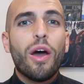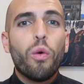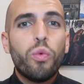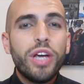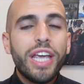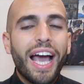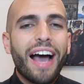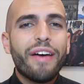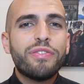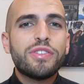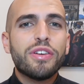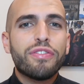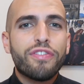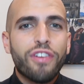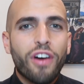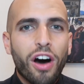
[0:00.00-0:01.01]
We have
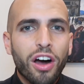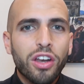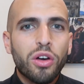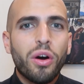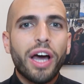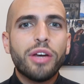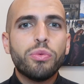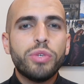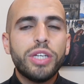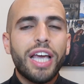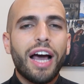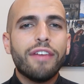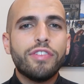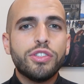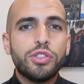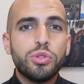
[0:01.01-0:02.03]
to follow, and we
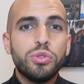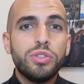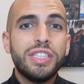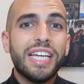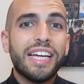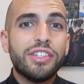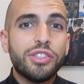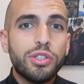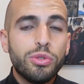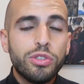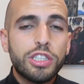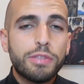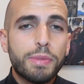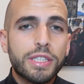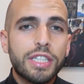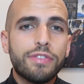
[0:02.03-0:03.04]
have a duty, and
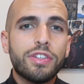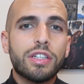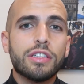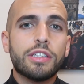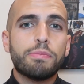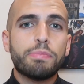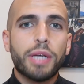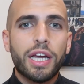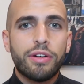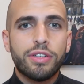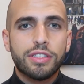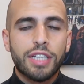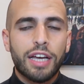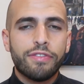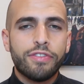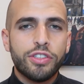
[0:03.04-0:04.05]
you specifically,
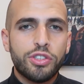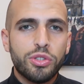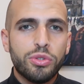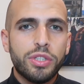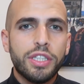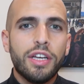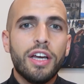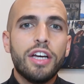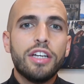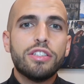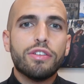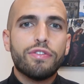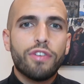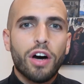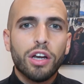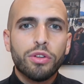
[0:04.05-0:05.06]
parents, have a duty
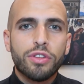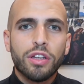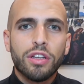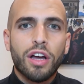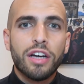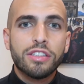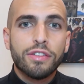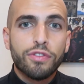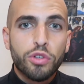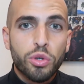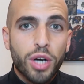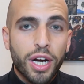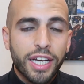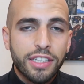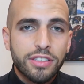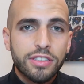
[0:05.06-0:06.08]
to follow the laws of
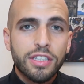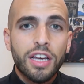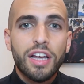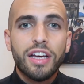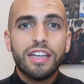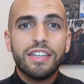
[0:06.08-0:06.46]
Christ,